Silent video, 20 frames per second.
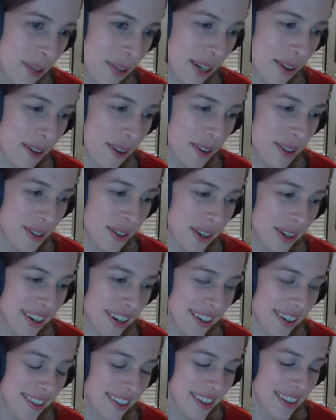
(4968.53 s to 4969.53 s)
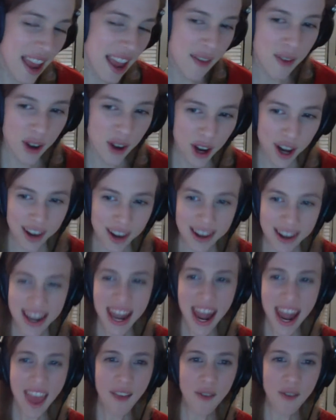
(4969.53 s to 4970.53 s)
Chrono Trigger. Never,
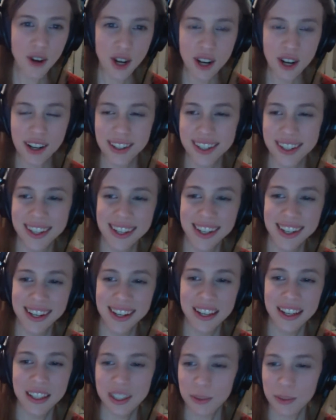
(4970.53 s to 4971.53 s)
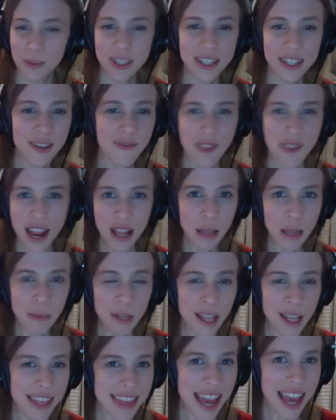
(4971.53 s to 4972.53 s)
never. It just wasn't
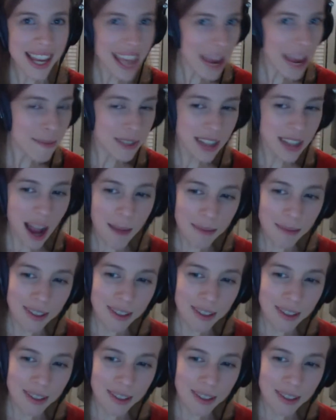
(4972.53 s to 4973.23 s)
available at that GameStop.